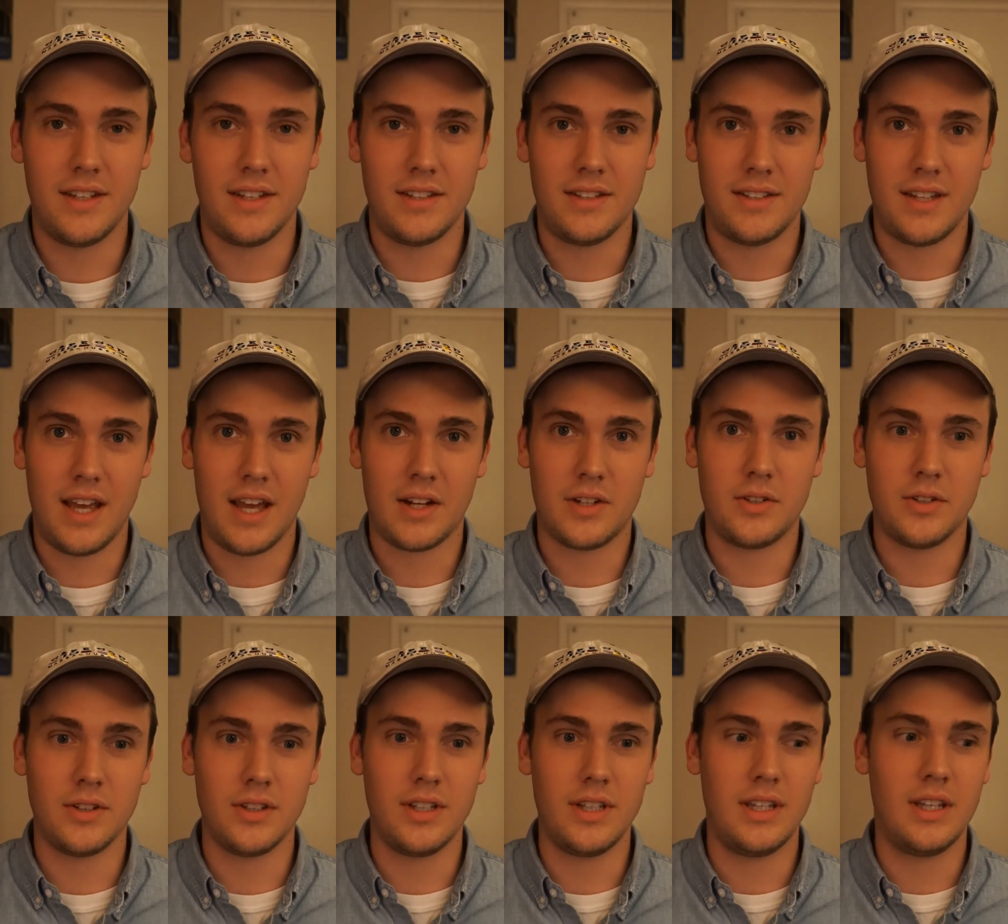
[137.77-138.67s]
It's
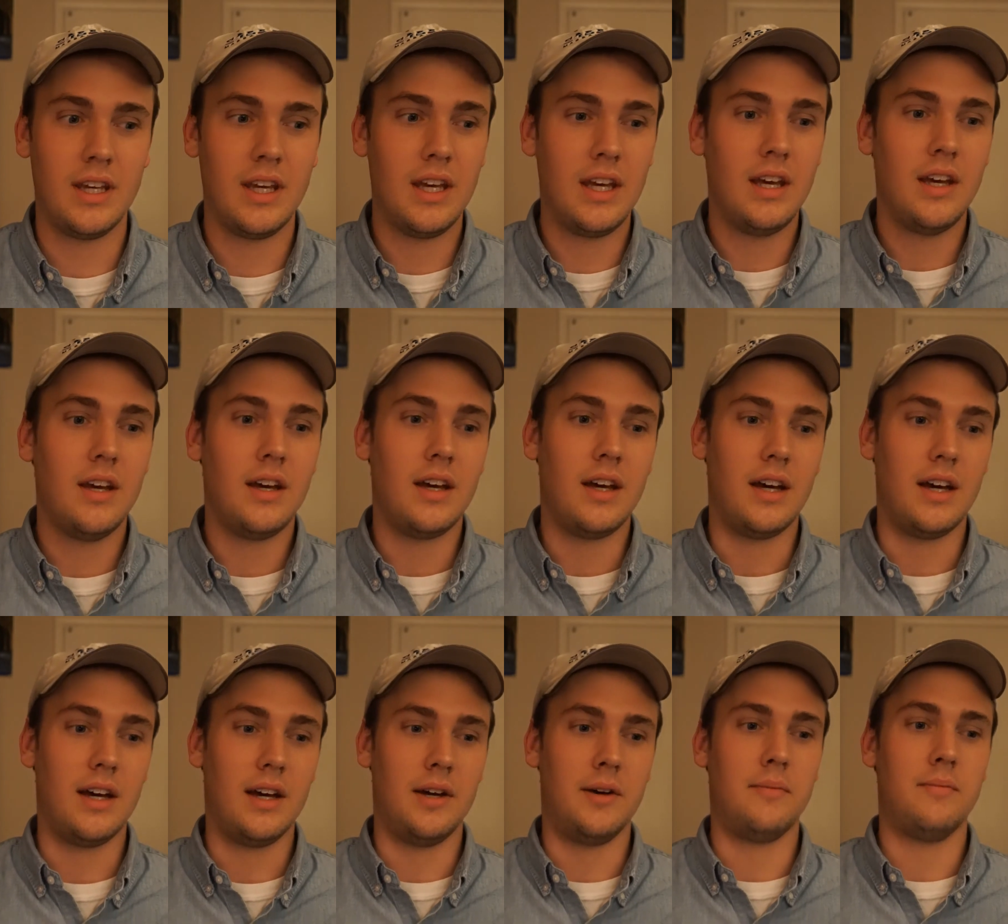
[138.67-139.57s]
actually
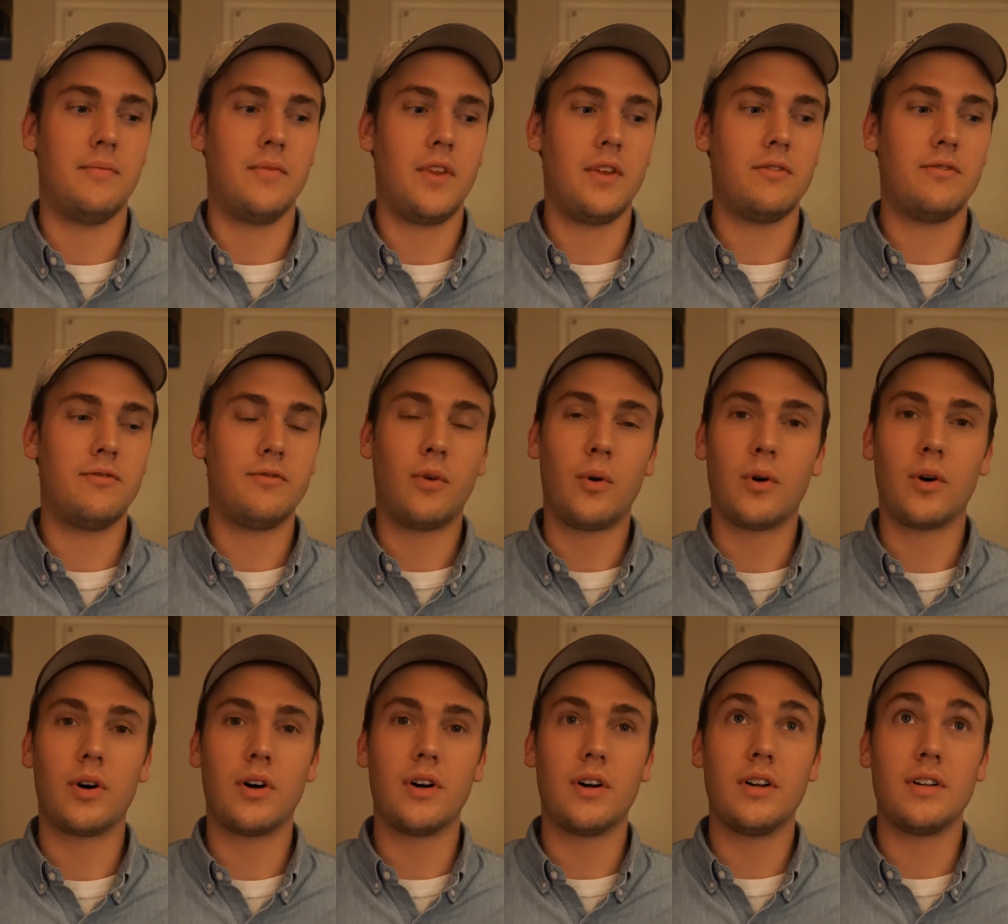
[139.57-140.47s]

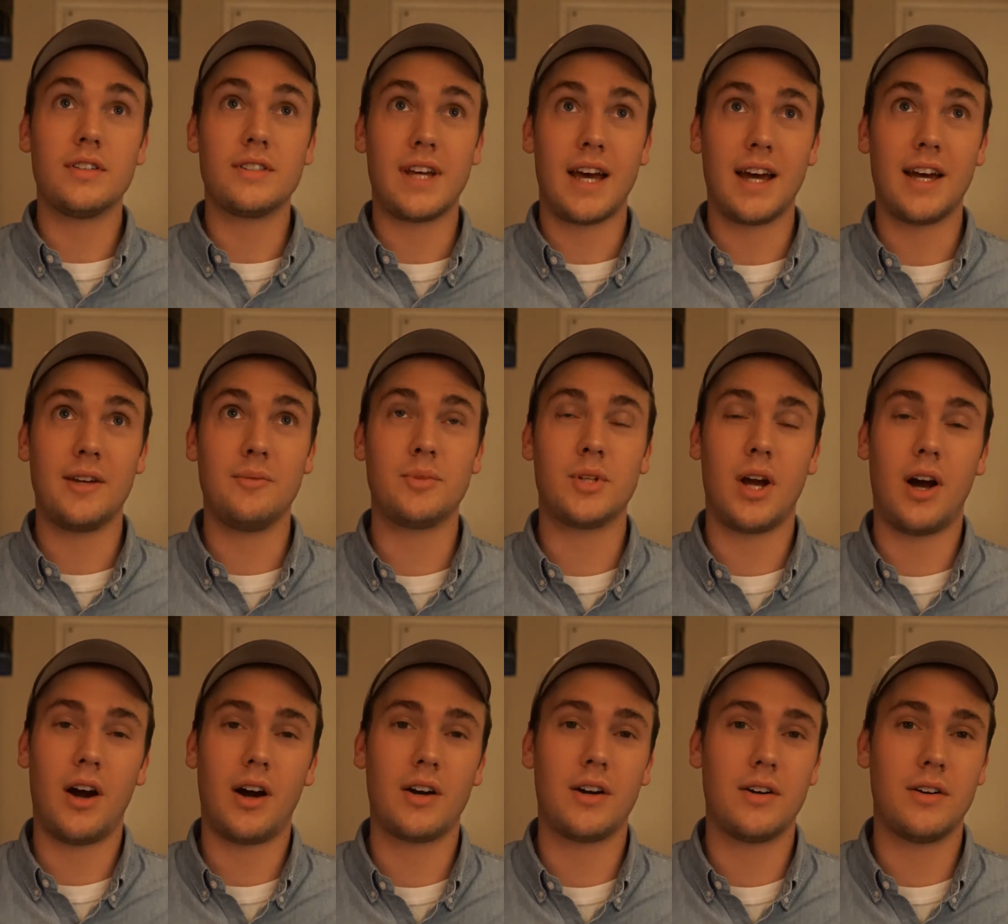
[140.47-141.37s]
4 times
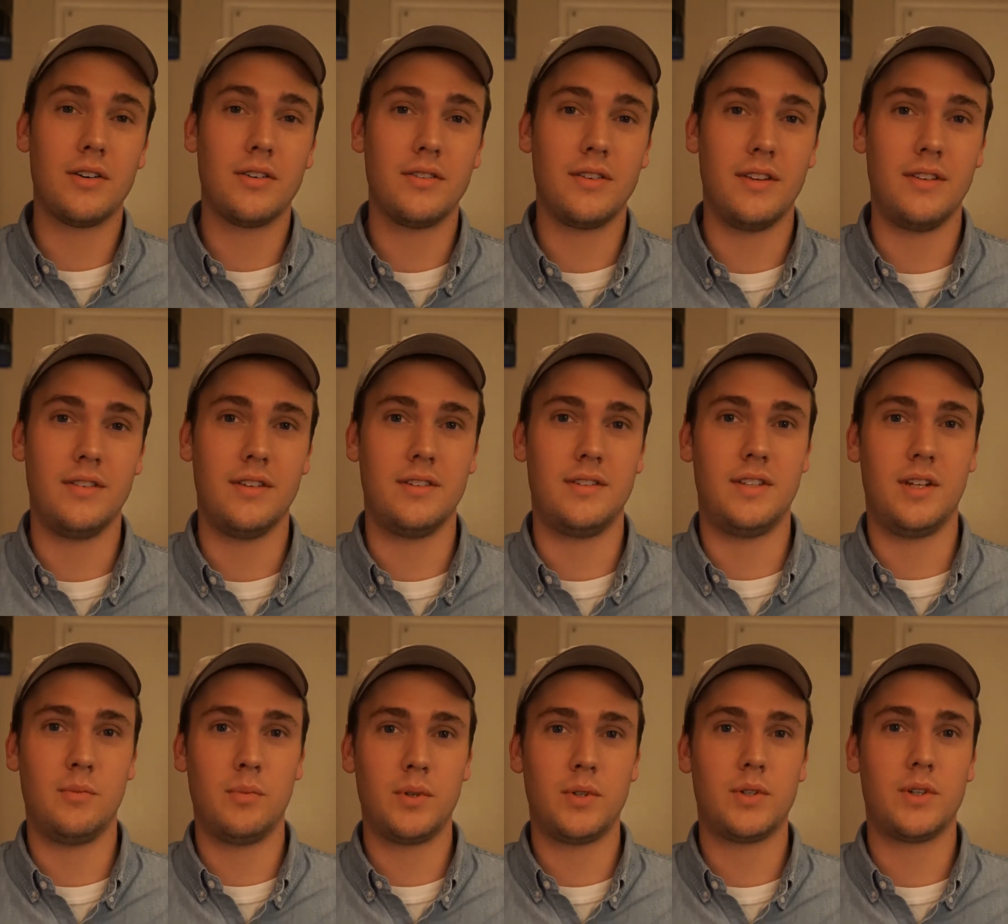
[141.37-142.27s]
hotter than the
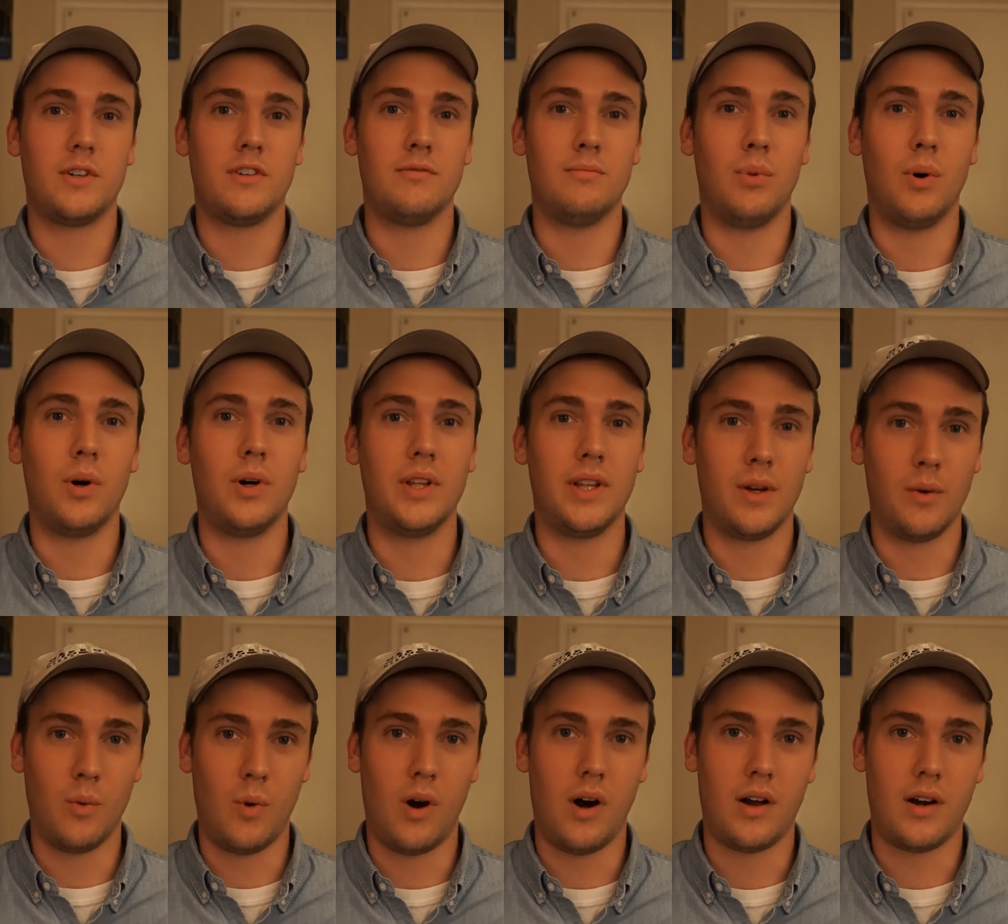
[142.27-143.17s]
temperature of
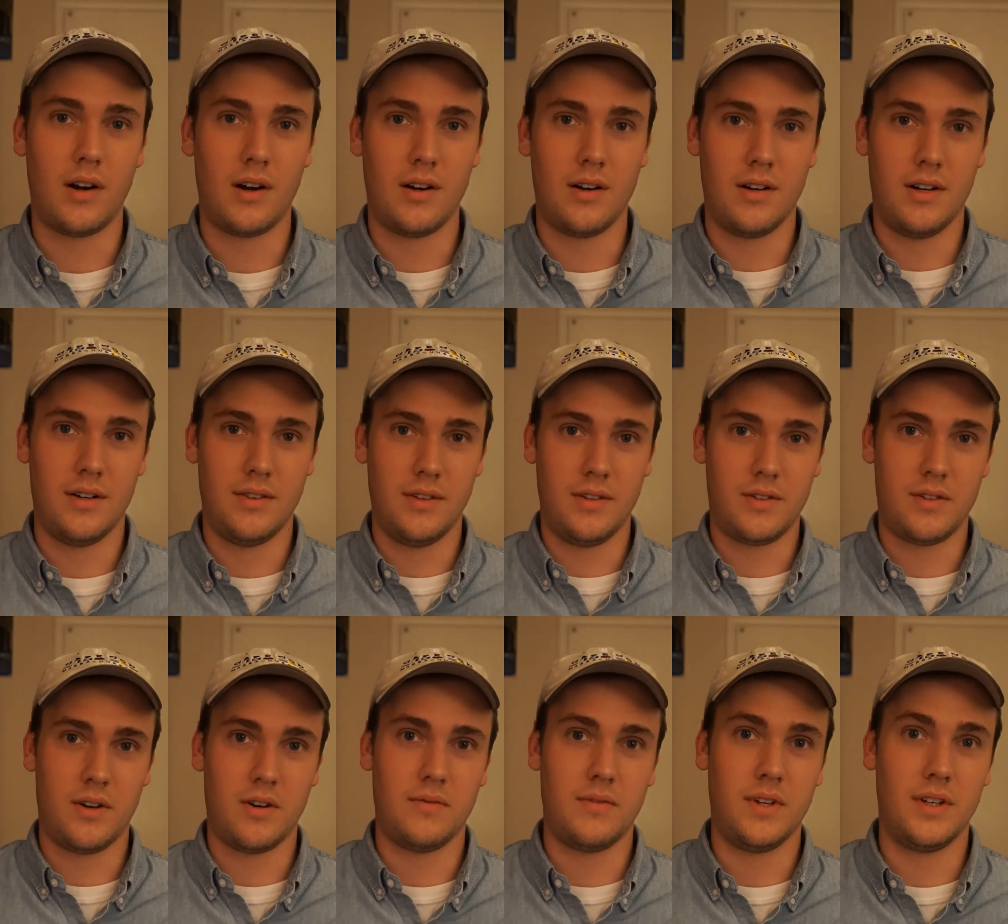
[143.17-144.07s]
boiling water on the
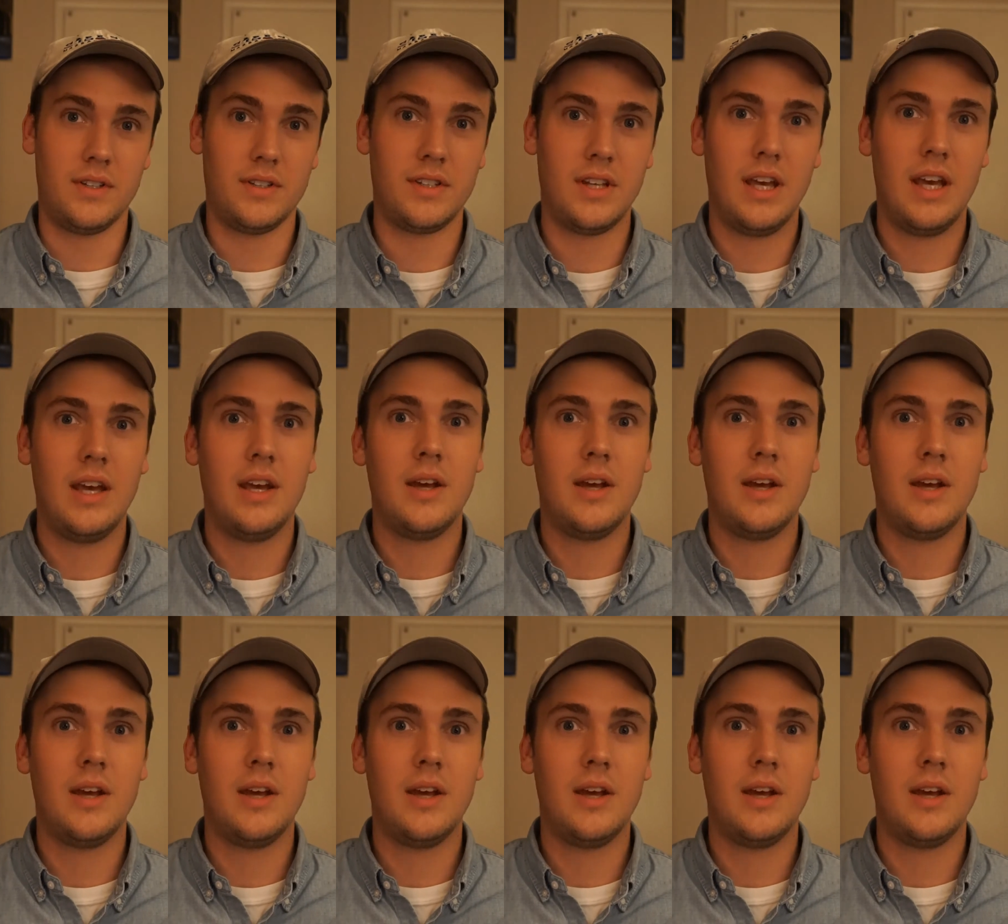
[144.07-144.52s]
surface,